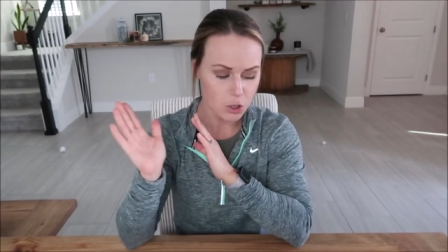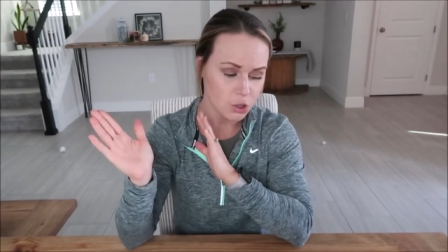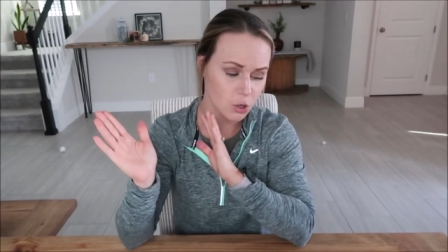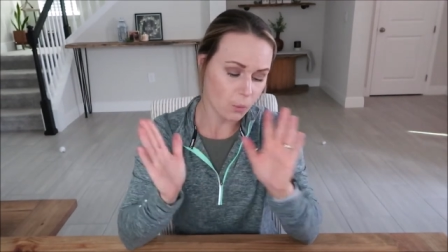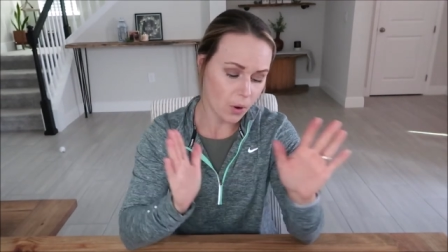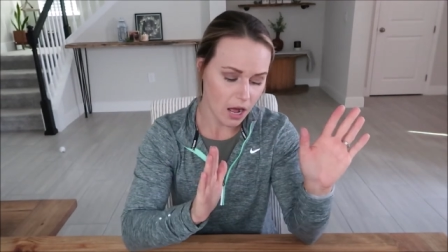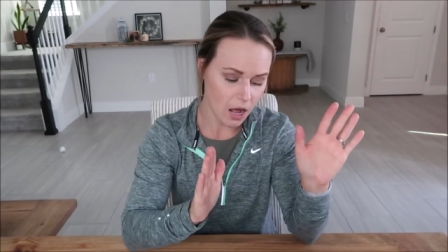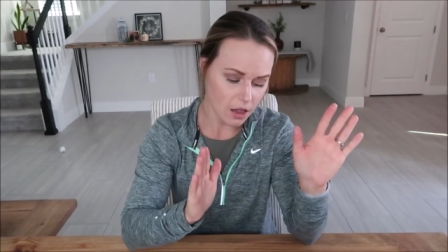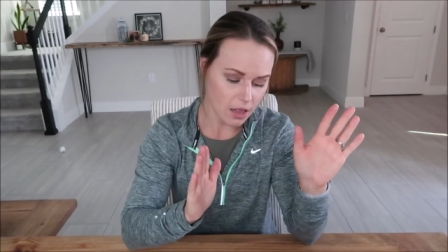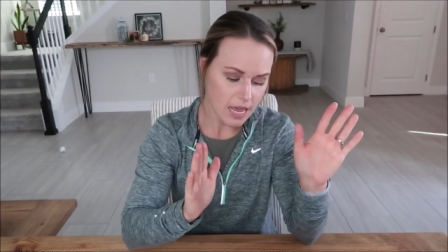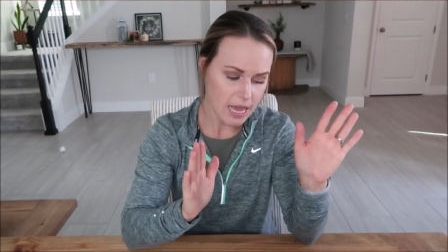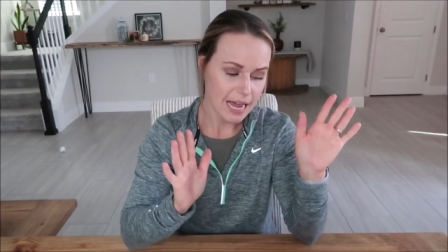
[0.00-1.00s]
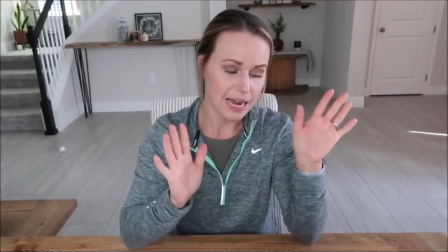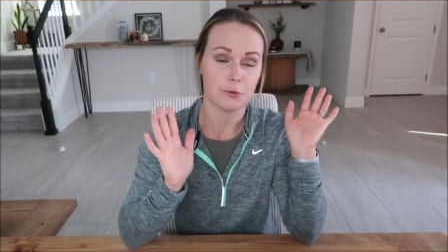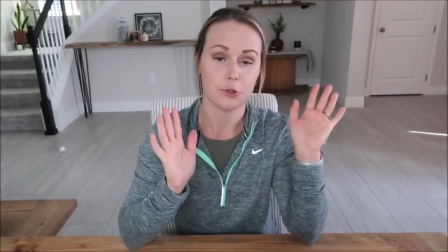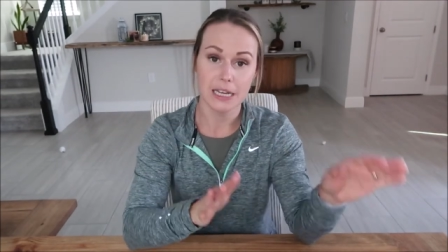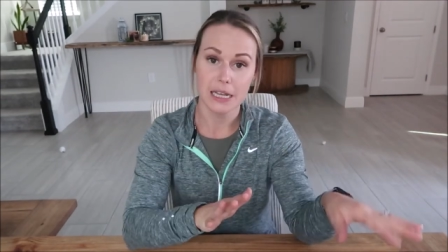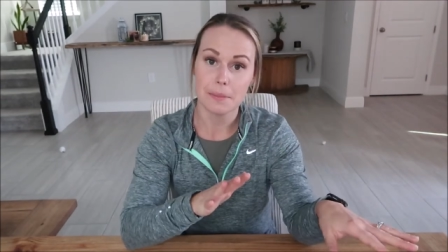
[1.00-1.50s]
So while I'm
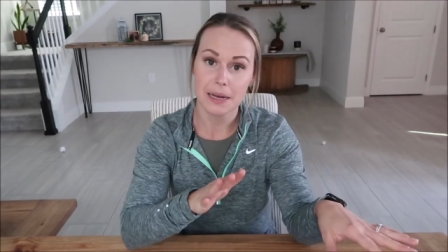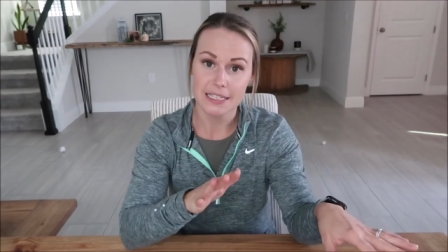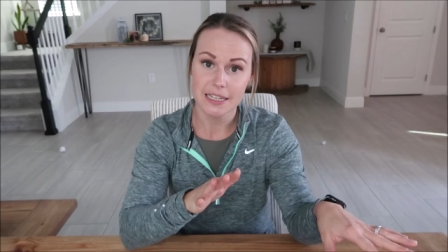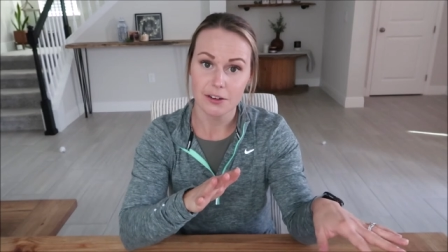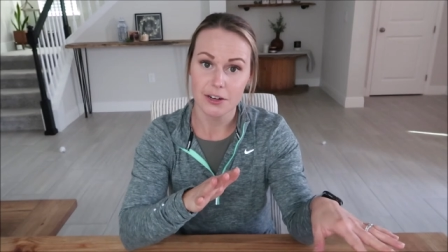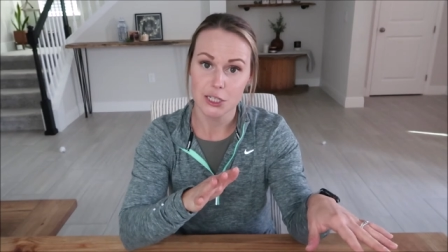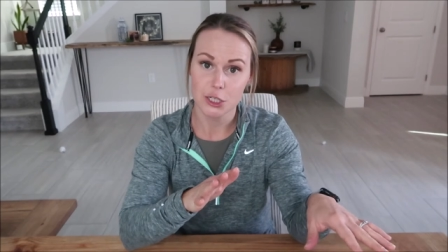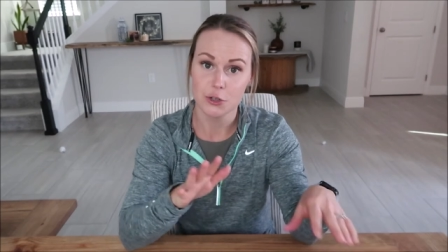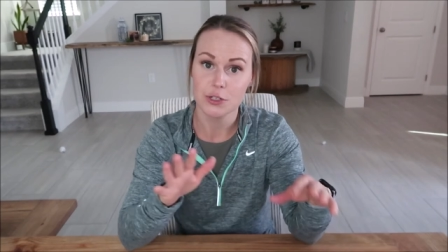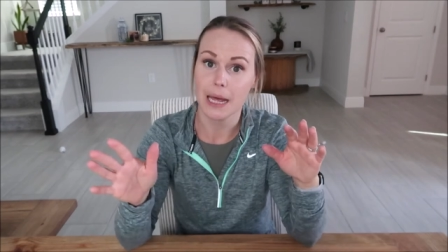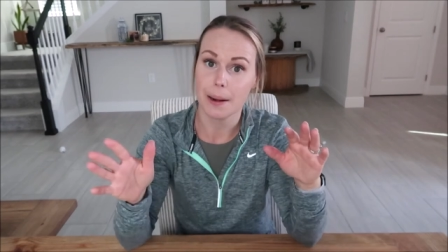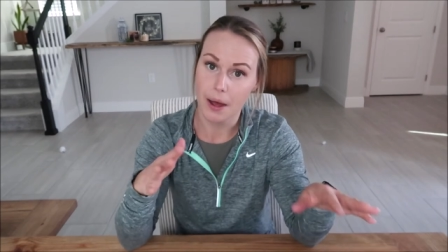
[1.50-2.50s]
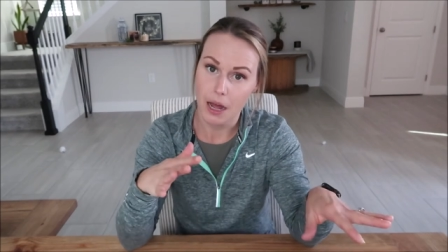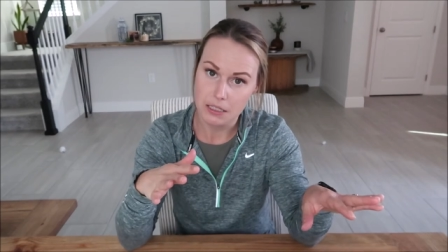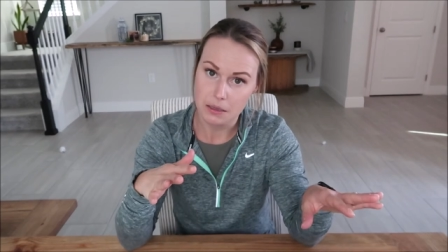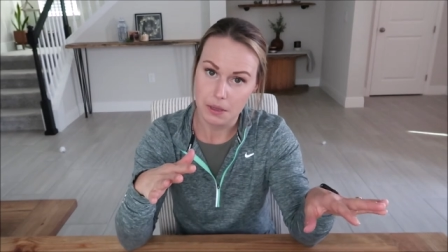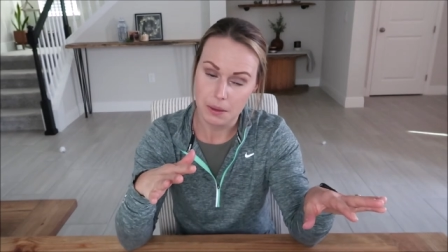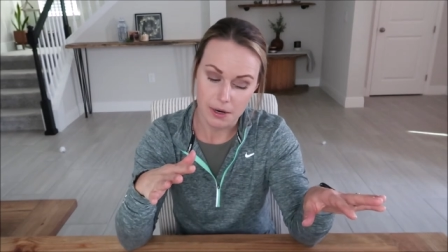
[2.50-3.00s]
drinking my celery juice and
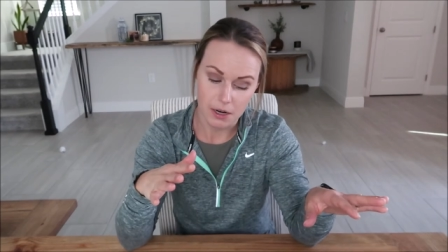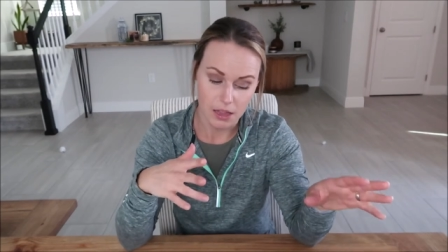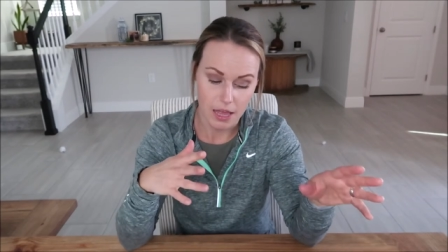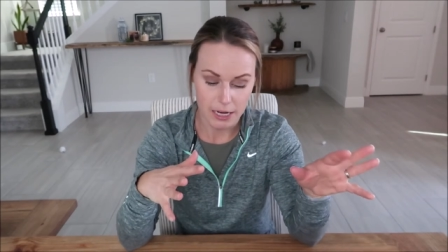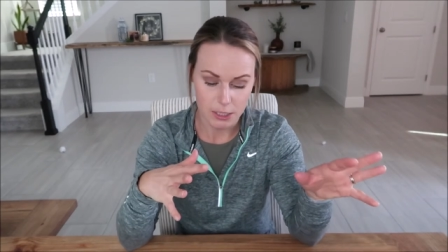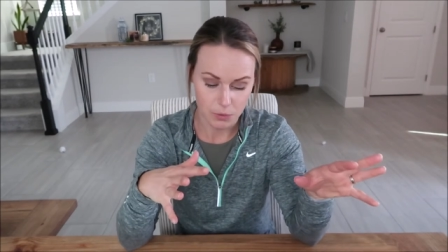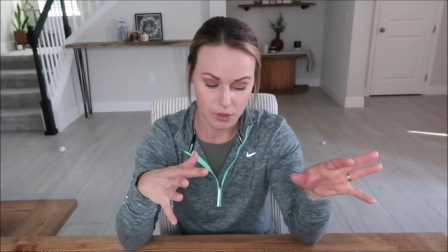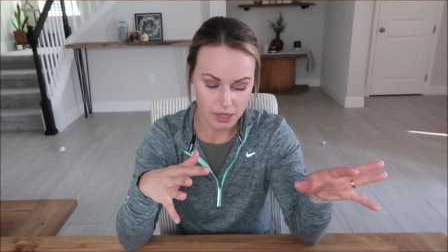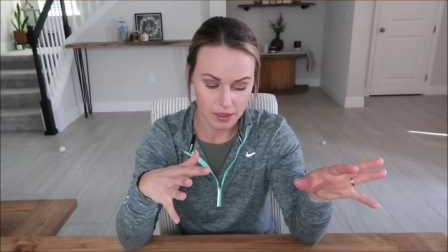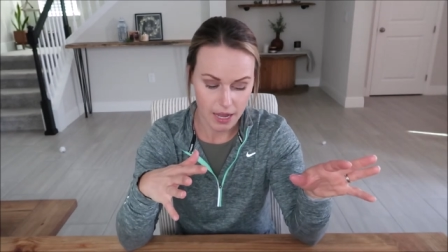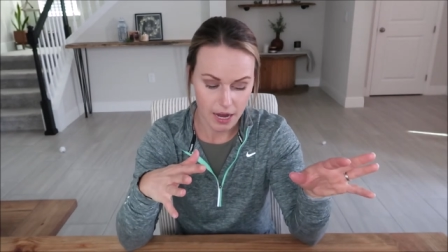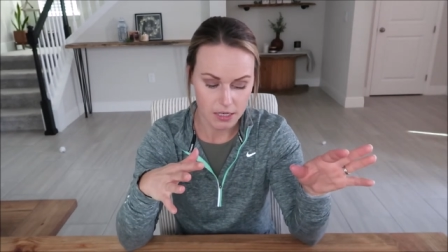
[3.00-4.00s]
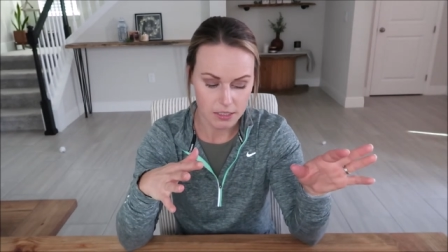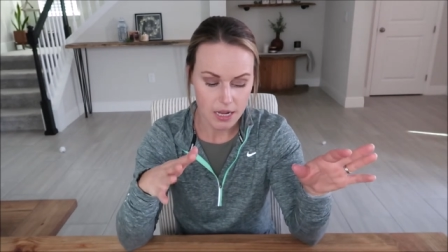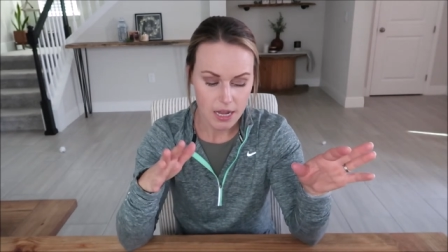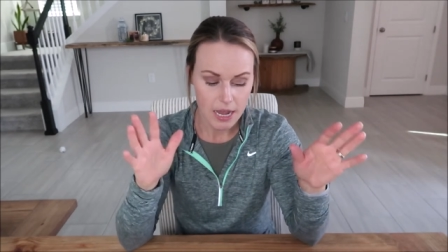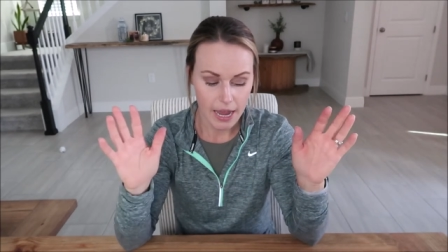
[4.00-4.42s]
possibly Miralax within that,